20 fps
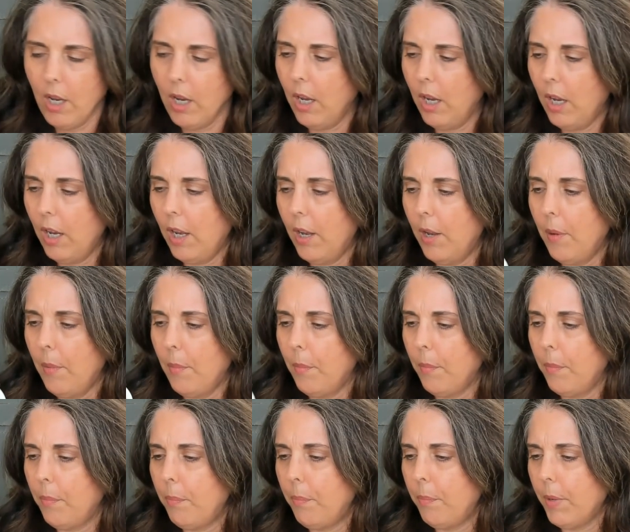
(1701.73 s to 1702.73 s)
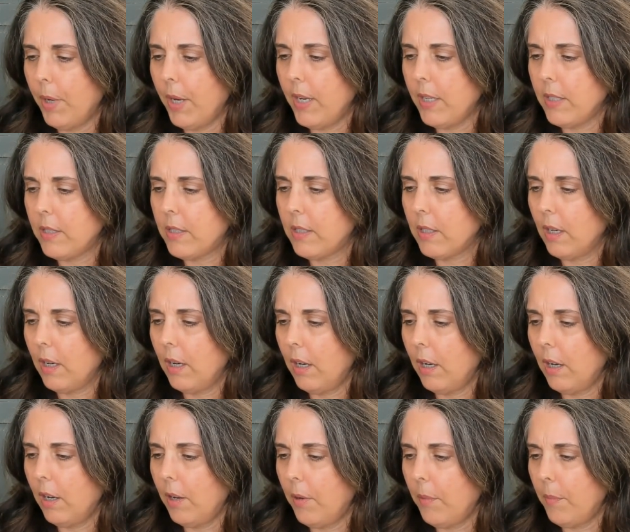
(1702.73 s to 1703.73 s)
But
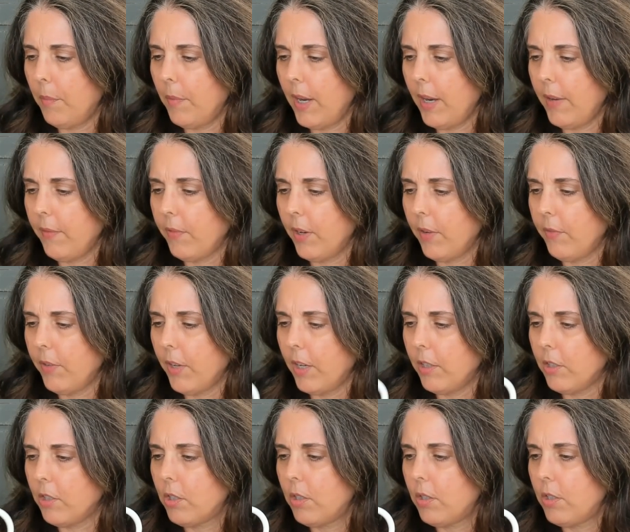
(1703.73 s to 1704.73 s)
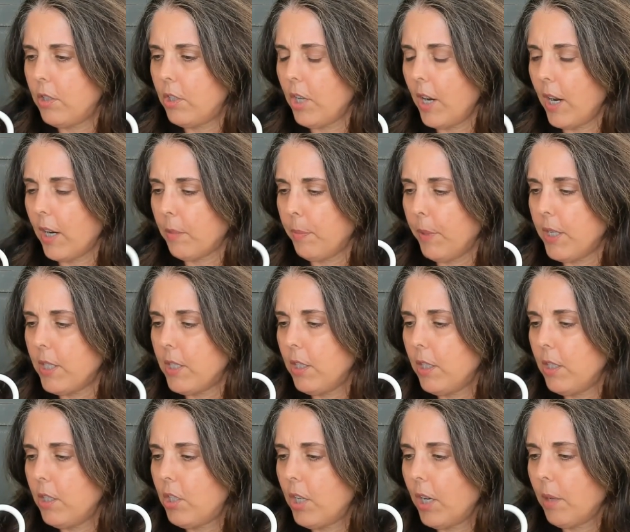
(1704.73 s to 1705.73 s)
I've not checked, but I
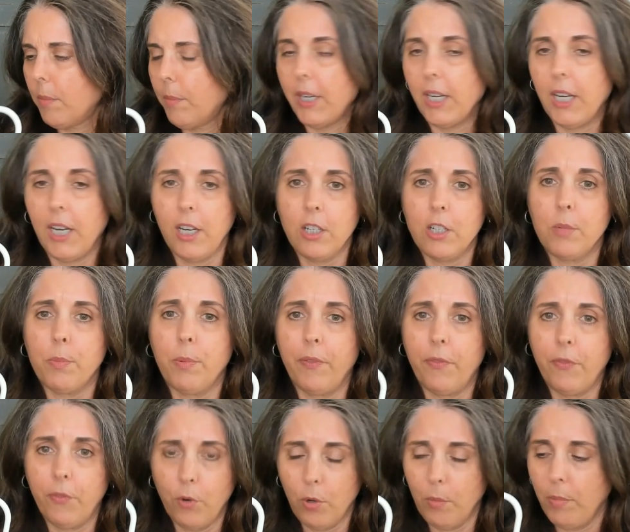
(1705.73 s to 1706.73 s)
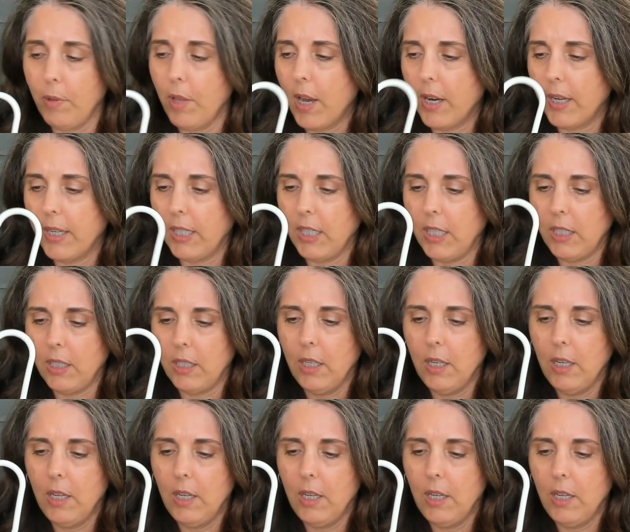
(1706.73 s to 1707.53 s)
did check my gauge before blocking.